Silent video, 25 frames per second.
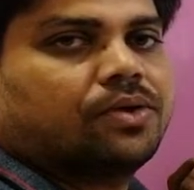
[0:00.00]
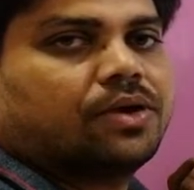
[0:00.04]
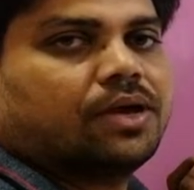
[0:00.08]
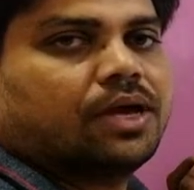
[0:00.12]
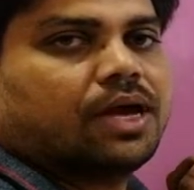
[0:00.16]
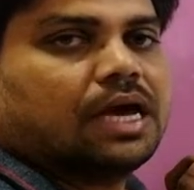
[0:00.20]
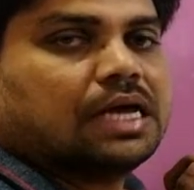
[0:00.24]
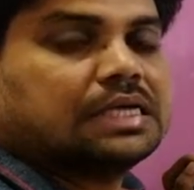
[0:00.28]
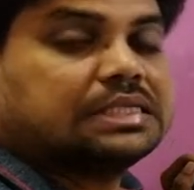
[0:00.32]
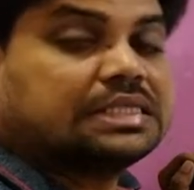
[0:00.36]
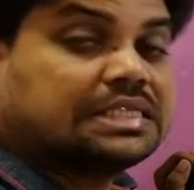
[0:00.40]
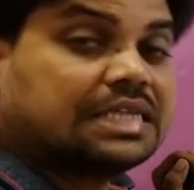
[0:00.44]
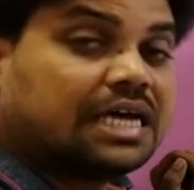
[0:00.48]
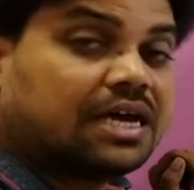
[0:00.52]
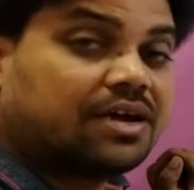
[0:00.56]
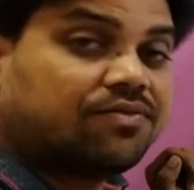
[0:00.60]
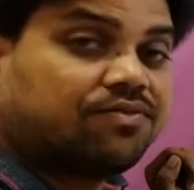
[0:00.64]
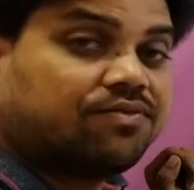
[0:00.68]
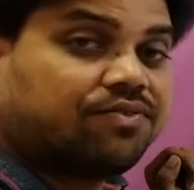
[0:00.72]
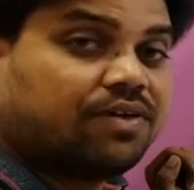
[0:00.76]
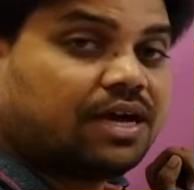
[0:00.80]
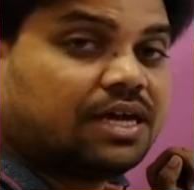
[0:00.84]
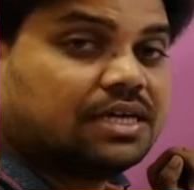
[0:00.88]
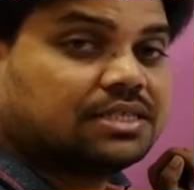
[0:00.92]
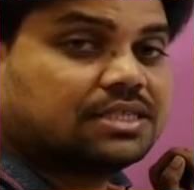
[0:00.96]
a
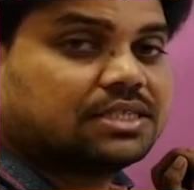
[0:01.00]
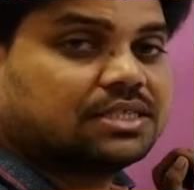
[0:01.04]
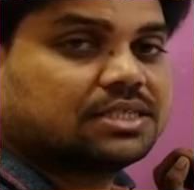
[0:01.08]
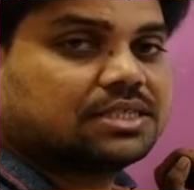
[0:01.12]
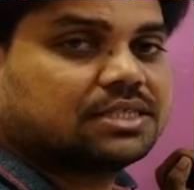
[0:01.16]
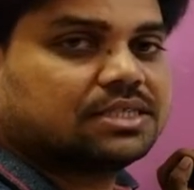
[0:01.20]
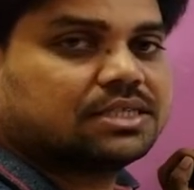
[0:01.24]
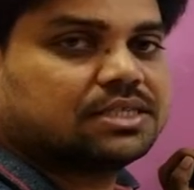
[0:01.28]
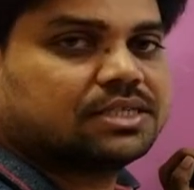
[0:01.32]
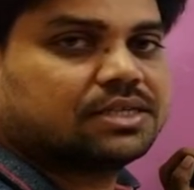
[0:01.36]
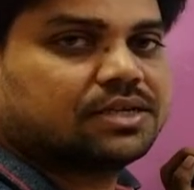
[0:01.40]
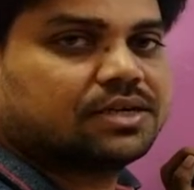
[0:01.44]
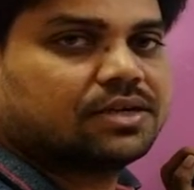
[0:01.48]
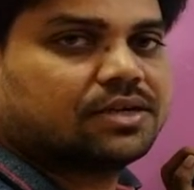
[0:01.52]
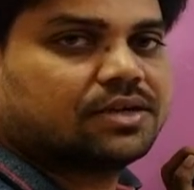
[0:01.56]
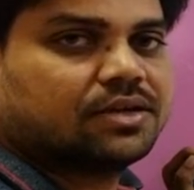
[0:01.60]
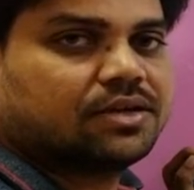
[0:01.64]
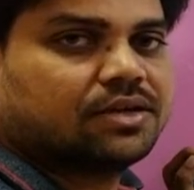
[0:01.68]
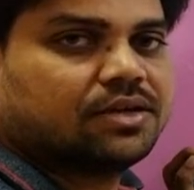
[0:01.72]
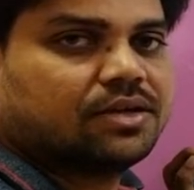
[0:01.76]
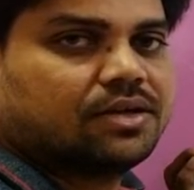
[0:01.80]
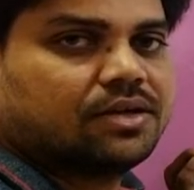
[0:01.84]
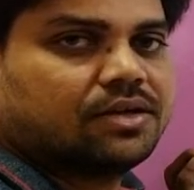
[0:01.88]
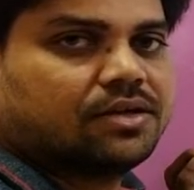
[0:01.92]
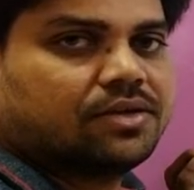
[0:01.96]
surface
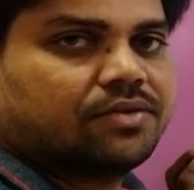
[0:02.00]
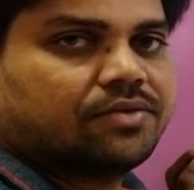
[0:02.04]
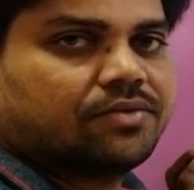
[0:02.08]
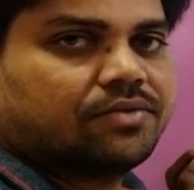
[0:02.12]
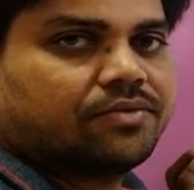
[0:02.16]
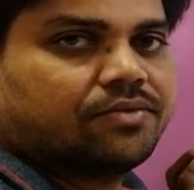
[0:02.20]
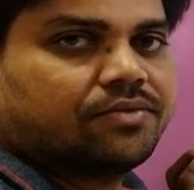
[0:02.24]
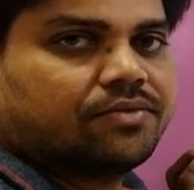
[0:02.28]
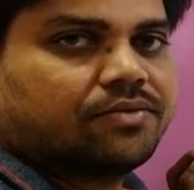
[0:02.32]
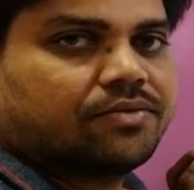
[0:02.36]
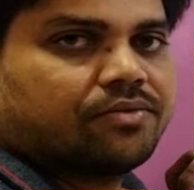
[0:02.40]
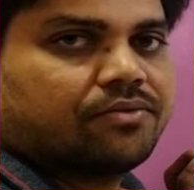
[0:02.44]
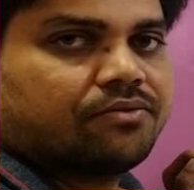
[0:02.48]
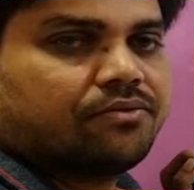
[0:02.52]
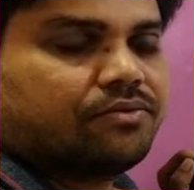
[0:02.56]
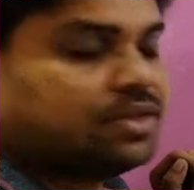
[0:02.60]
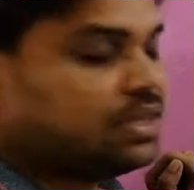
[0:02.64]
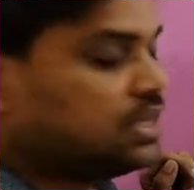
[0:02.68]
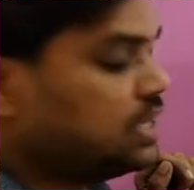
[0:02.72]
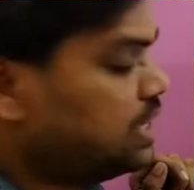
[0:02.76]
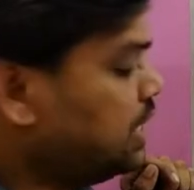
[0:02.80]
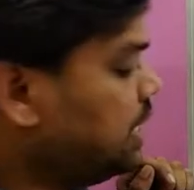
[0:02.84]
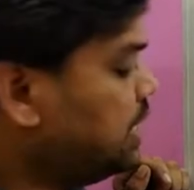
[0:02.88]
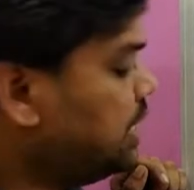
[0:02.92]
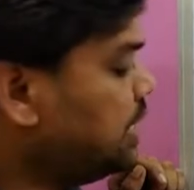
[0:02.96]
with
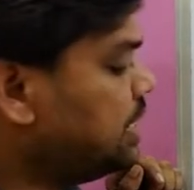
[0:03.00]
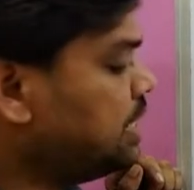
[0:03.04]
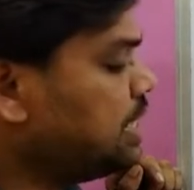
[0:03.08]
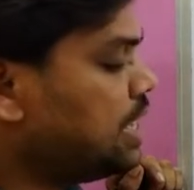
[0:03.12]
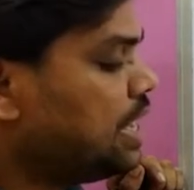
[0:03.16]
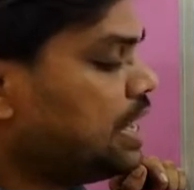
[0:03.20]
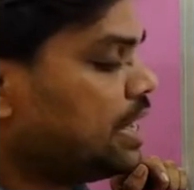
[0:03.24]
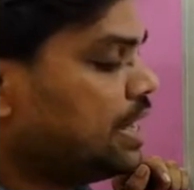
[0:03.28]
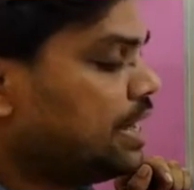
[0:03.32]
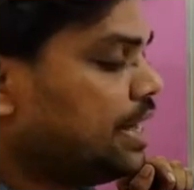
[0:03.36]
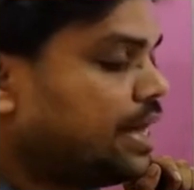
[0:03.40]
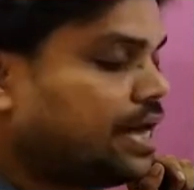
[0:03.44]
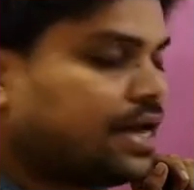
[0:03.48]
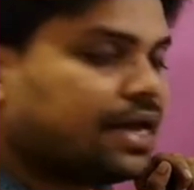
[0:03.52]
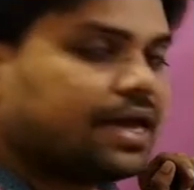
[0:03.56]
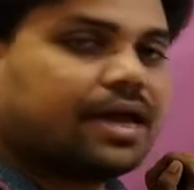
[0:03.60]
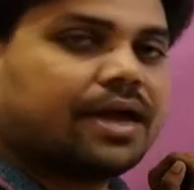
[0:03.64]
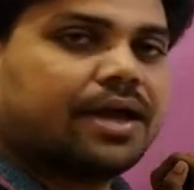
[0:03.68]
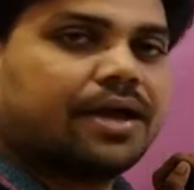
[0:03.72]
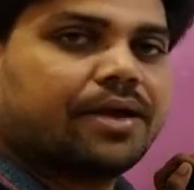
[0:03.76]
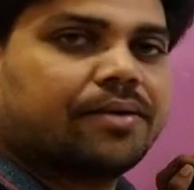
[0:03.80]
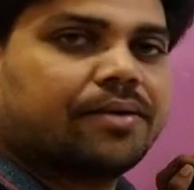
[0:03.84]
area A